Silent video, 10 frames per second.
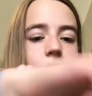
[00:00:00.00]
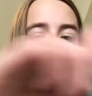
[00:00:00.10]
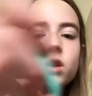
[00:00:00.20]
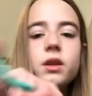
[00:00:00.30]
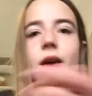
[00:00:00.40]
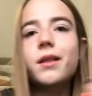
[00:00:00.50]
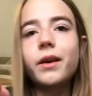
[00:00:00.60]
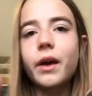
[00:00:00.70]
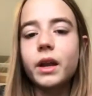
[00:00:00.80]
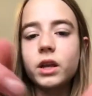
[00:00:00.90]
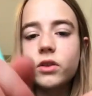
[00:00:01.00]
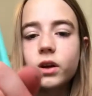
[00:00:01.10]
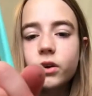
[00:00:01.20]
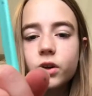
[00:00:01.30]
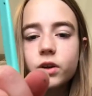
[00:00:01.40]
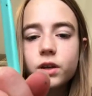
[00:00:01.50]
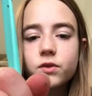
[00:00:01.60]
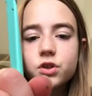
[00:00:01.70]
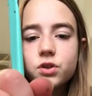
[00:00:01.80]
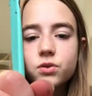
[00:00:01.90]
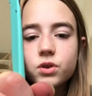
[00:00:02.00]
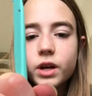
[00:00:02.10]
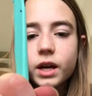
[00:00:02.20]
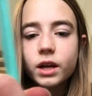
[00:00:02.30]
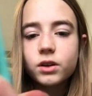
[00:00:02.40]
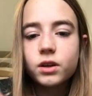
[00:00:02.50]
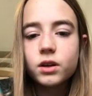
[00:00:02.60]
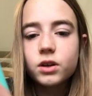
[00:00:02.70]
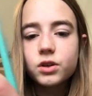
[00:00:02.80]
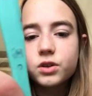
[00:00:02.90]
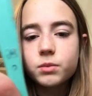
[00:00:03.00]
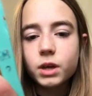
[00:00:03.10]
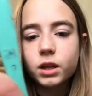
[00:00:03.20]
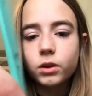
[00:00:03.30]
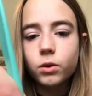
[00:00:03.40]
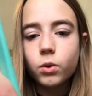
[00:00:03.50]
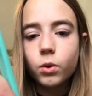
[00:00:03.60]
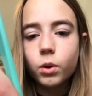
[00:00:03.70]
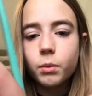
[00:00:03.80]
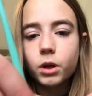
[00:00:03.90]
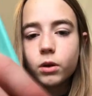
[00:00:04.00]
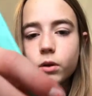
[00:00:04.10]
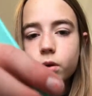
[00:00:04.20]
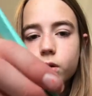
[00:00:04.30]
You can take like anything, or you can even just use your hand. Just make a little hole in the middle.